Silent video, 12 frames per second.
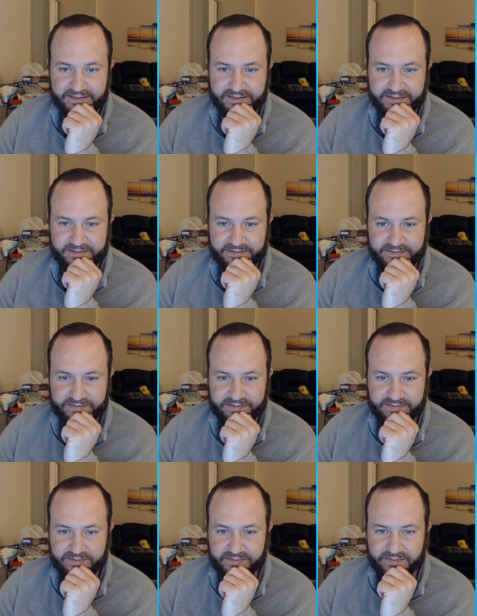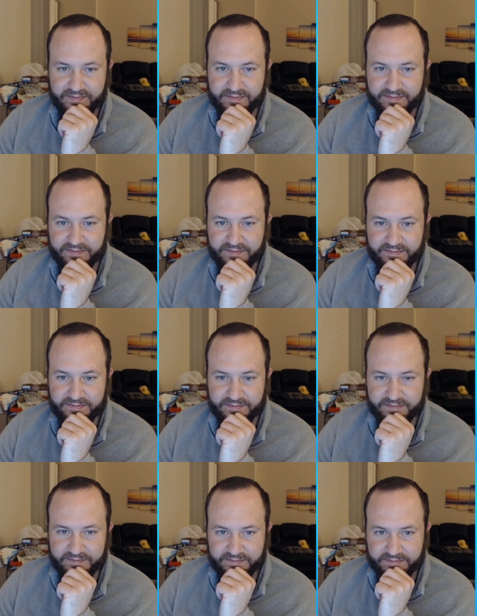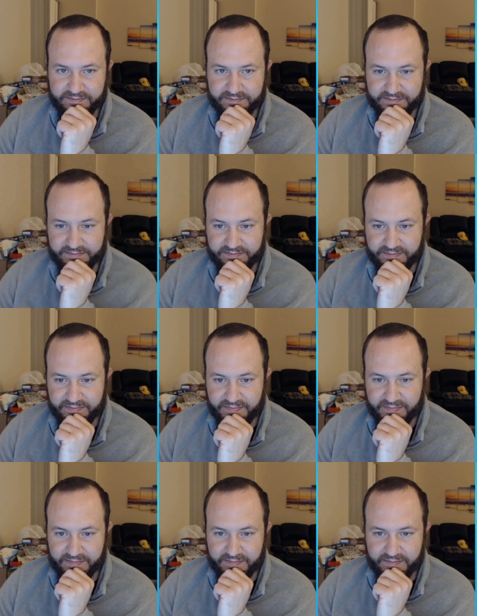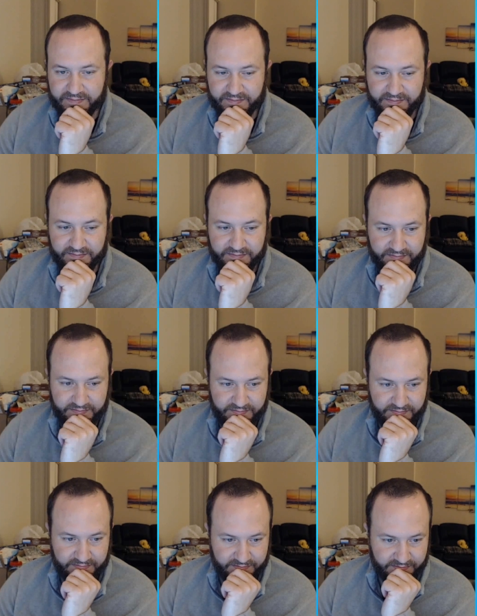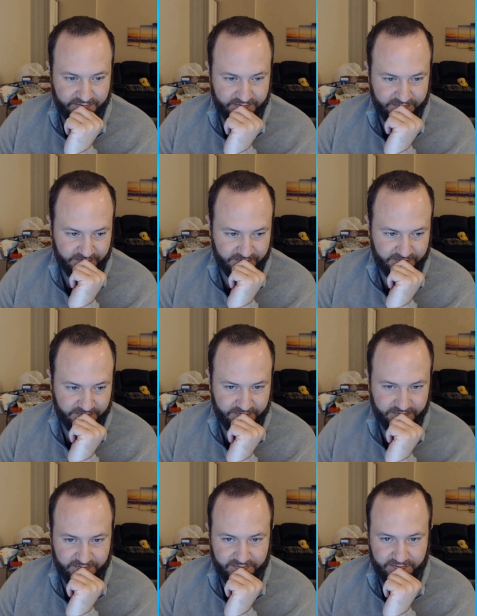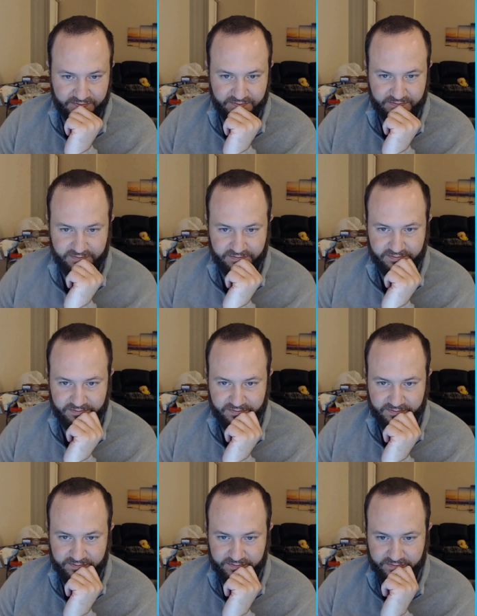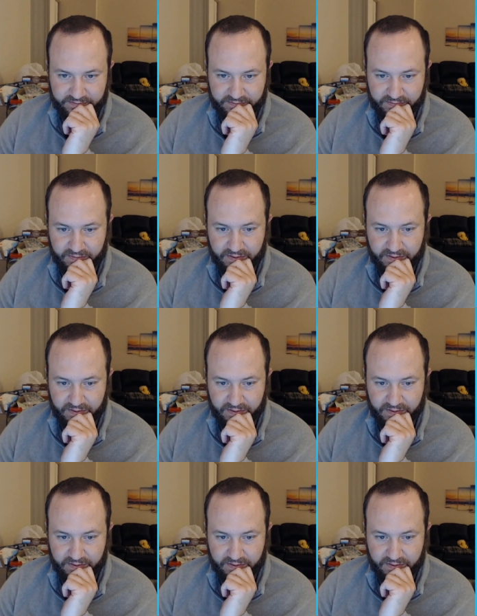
Nobody speaks.